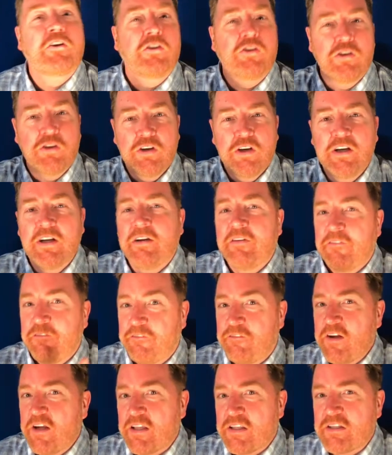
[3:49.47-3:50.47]
Good,
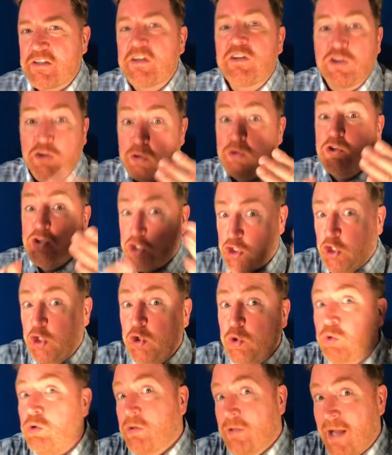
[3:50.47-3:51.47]
1/5. So
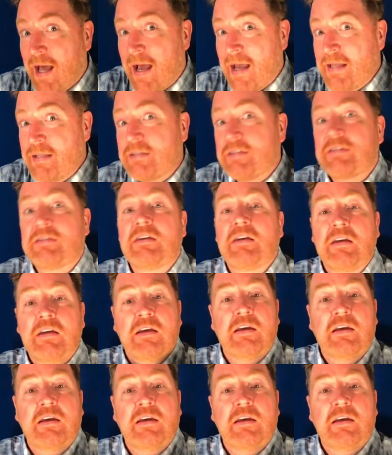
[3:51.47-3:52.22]
2/9